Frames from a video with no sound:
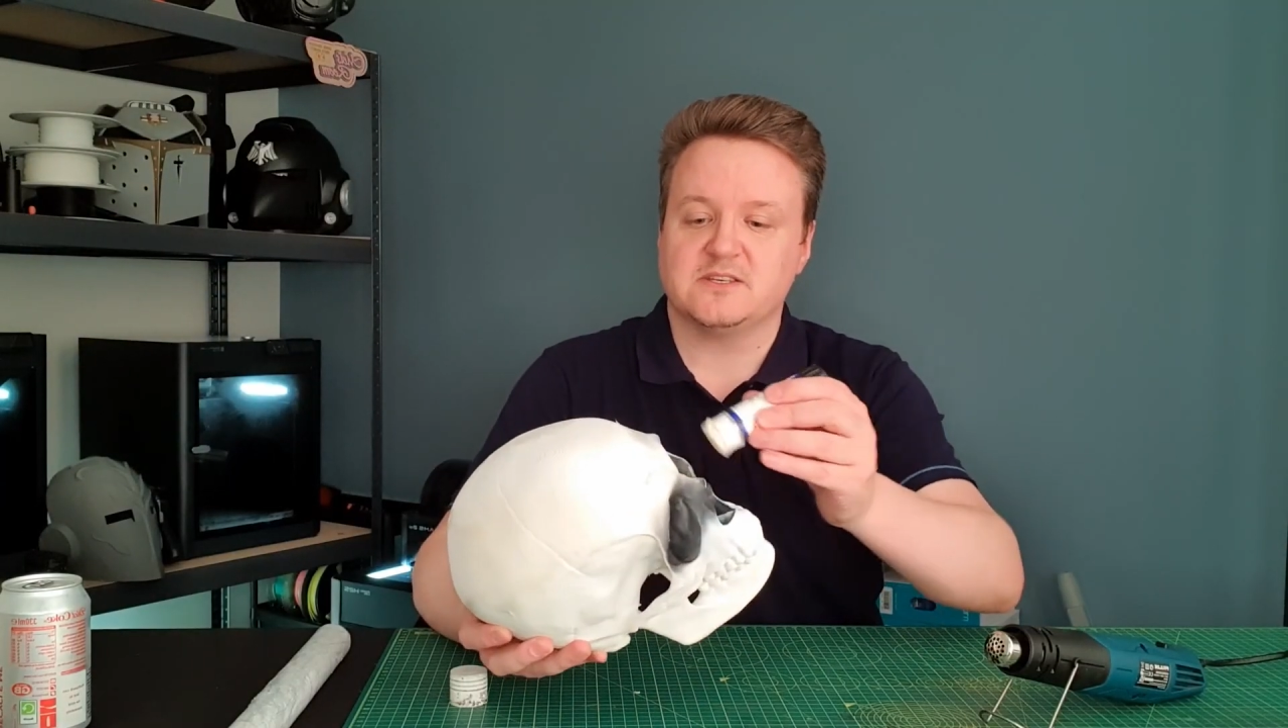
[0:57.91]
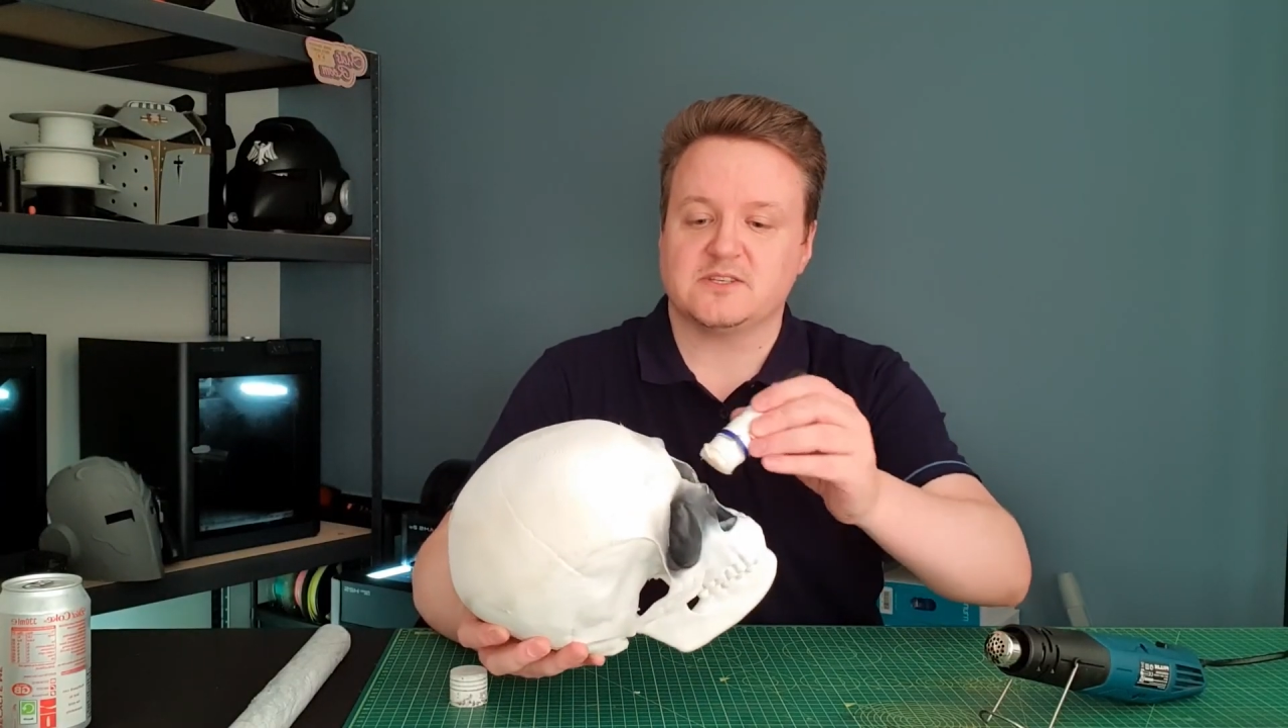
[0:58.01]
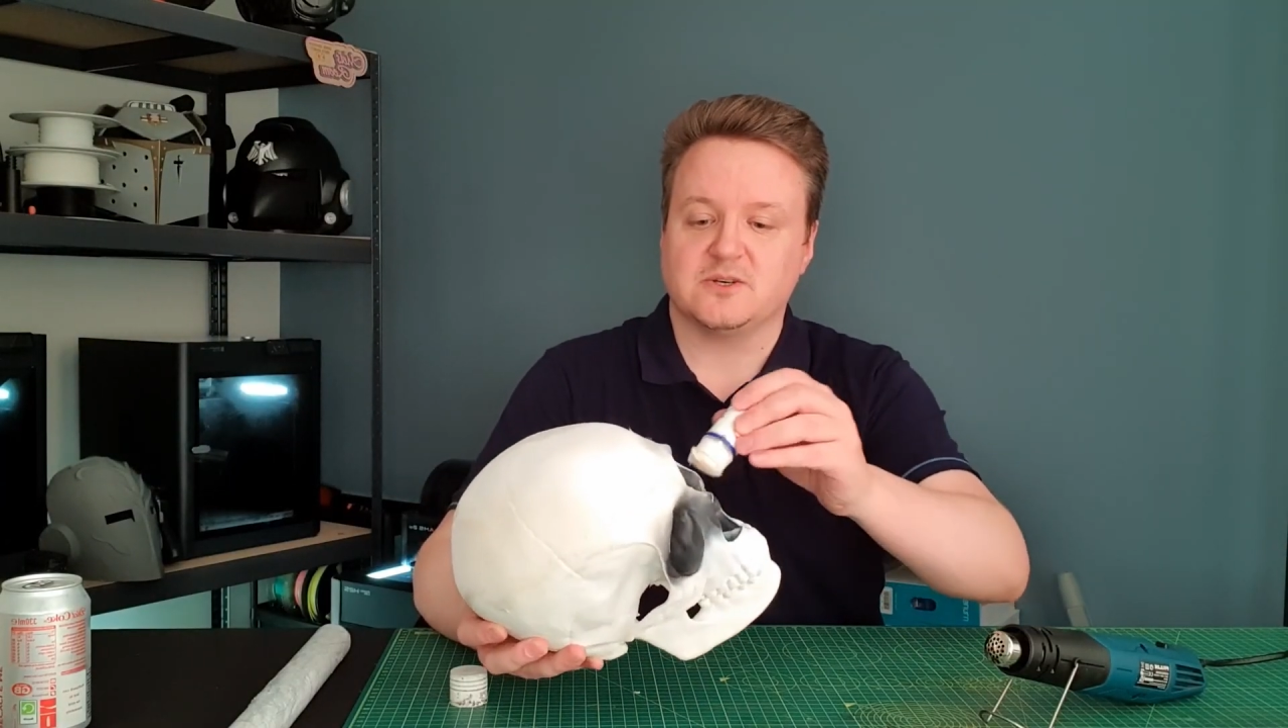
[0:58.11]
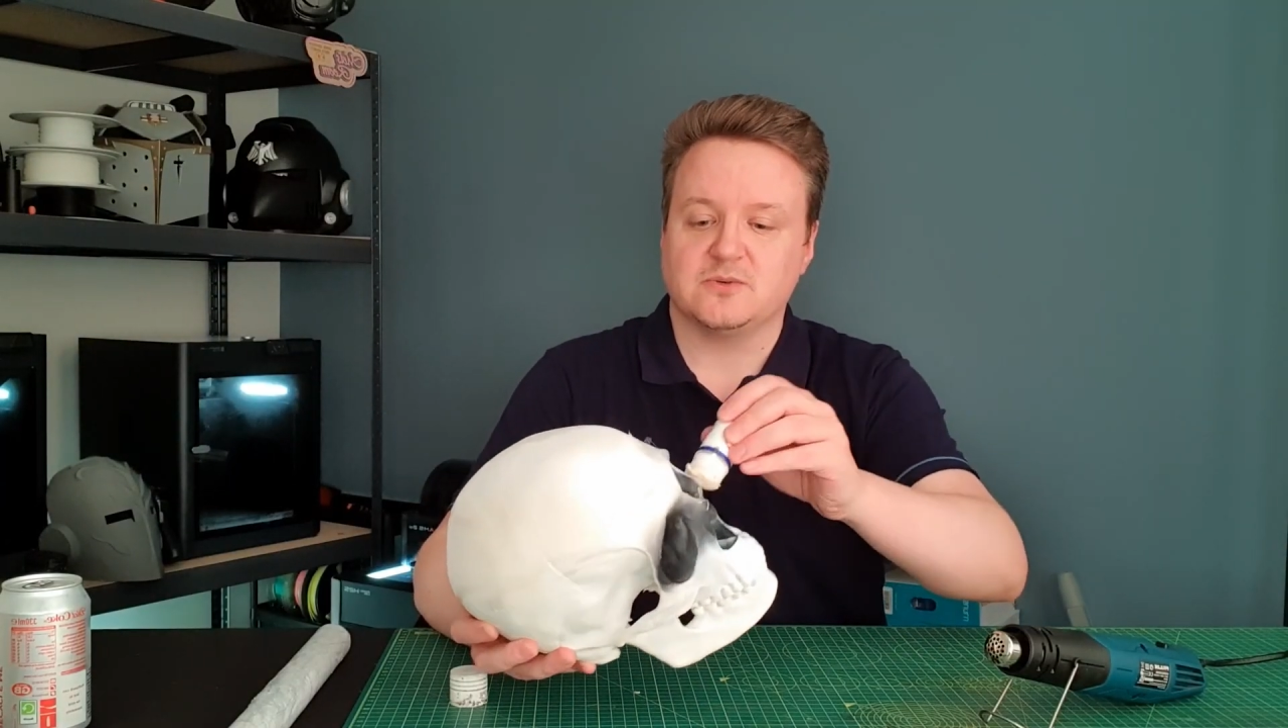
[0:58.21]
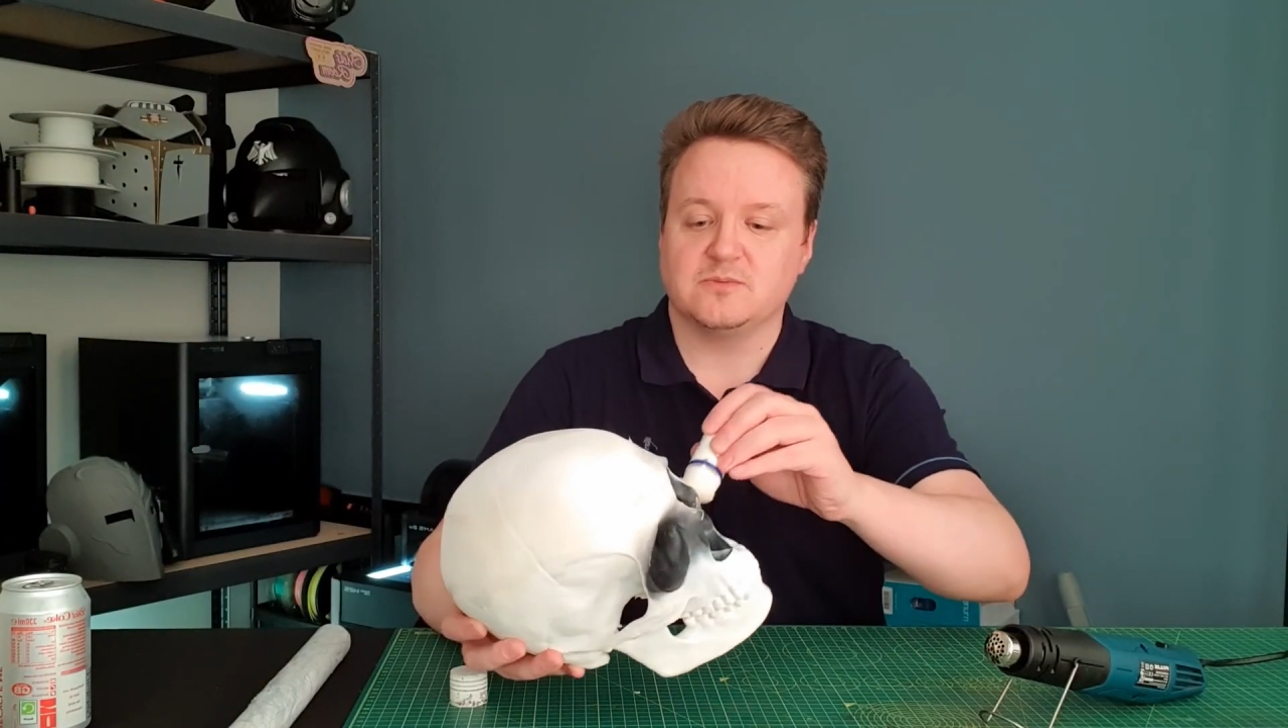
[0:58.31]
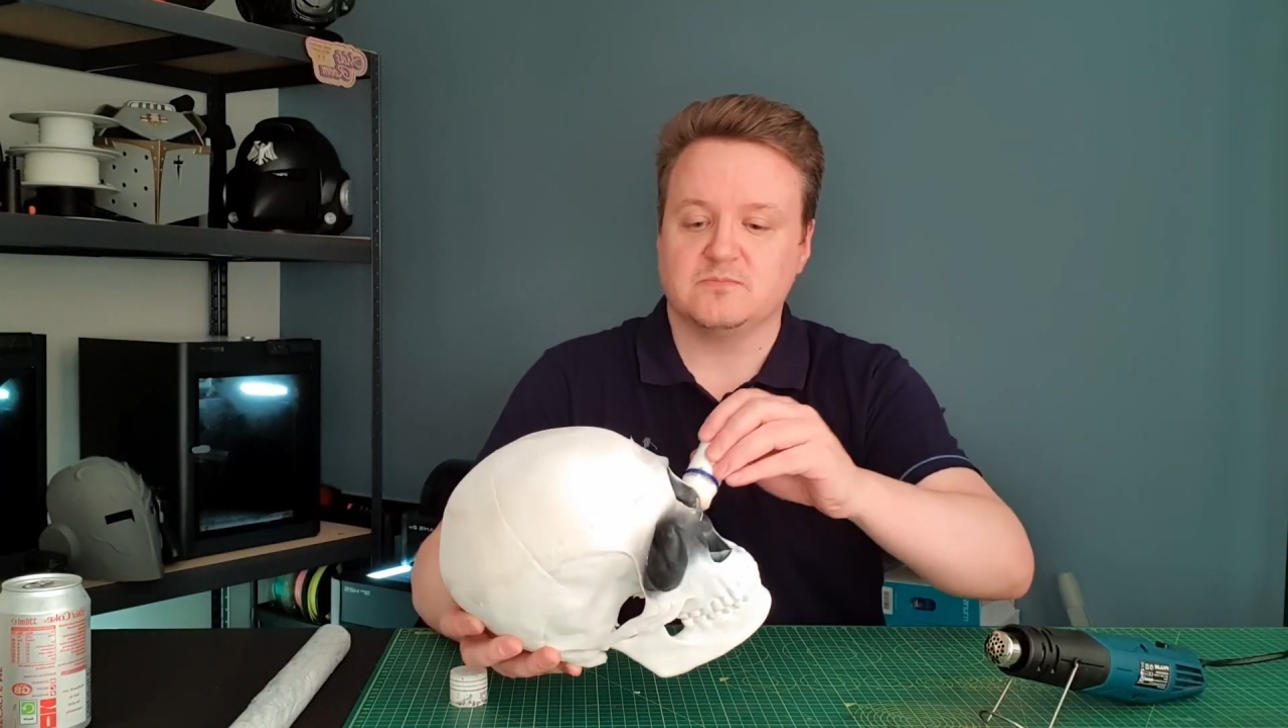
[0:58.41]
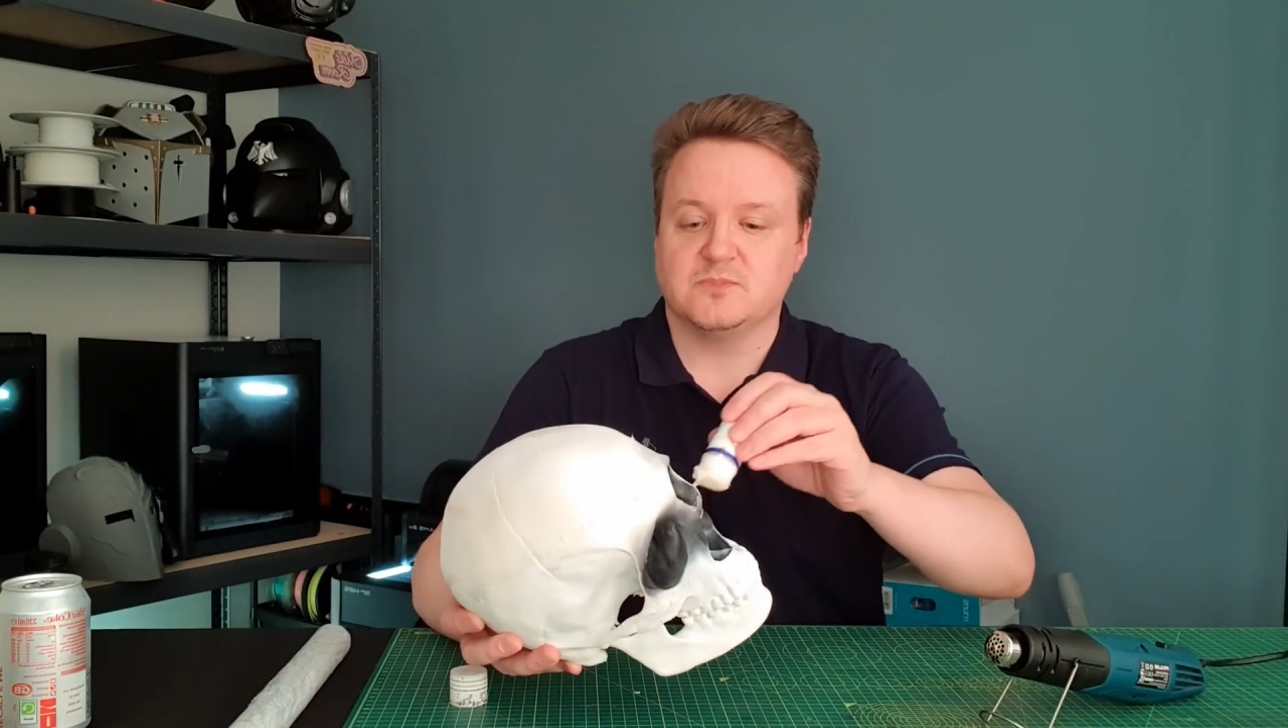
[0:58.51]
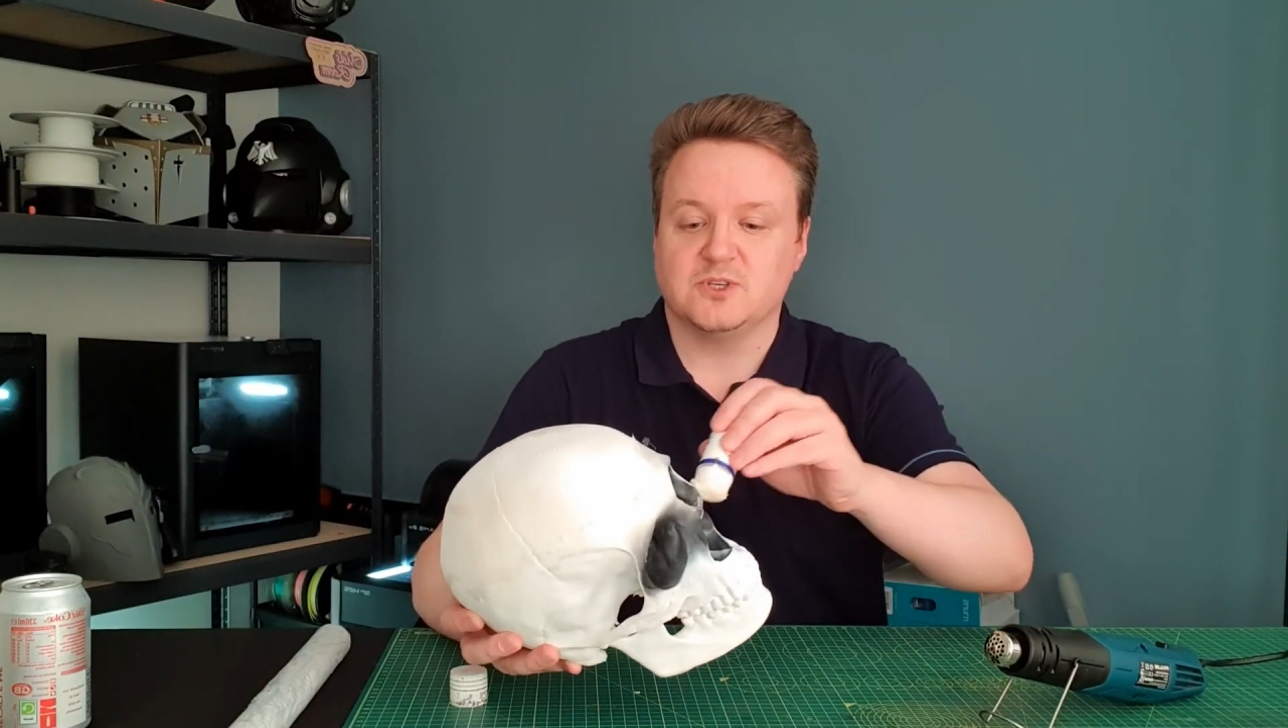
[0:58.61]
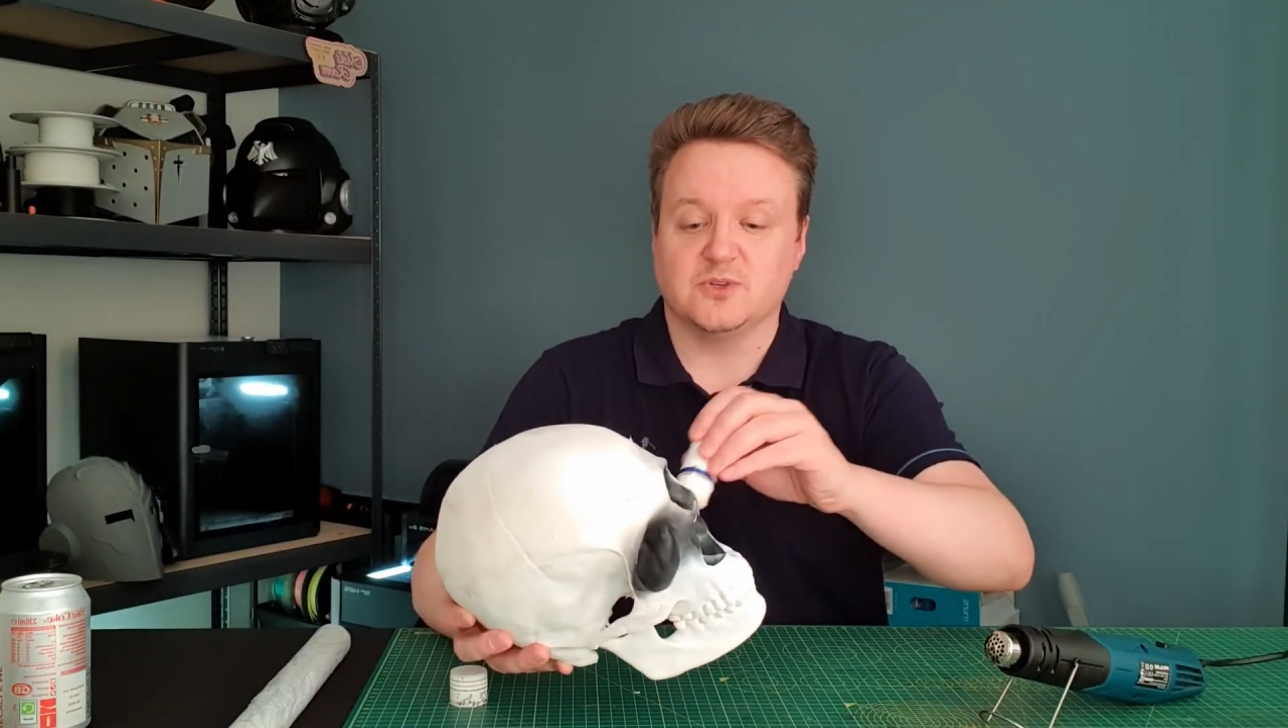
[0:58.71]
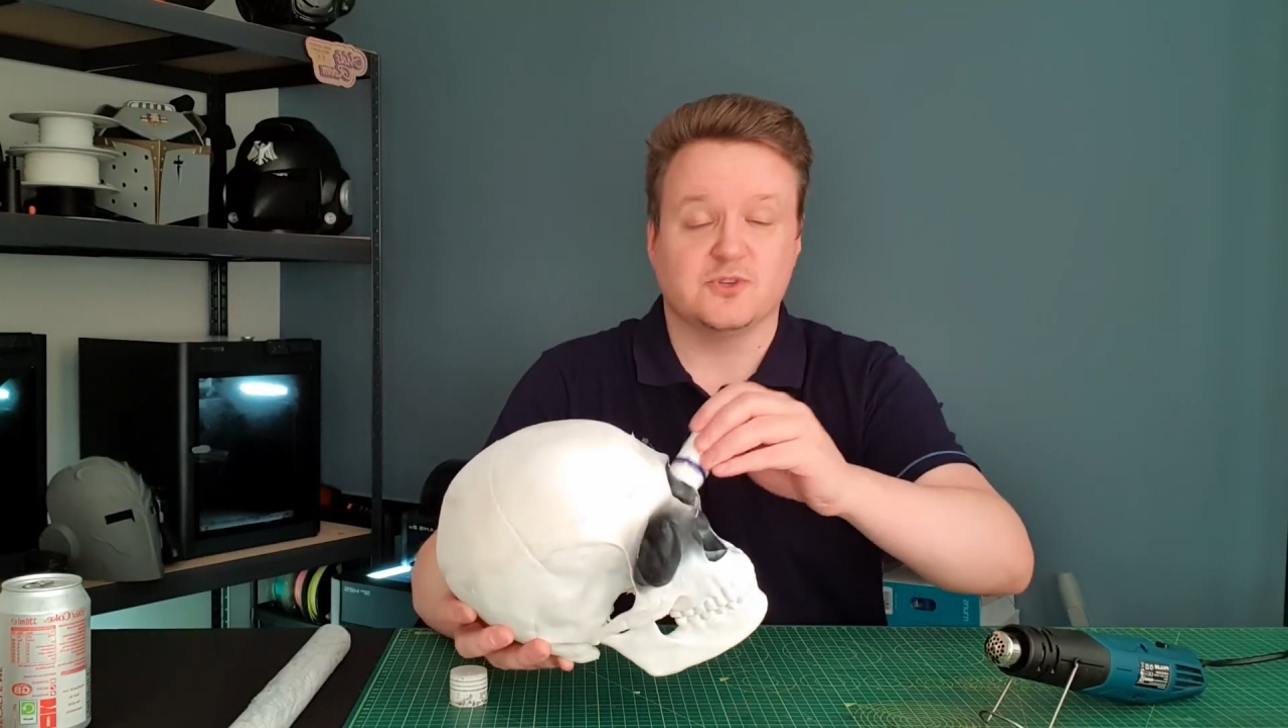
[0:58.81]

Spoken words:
so don't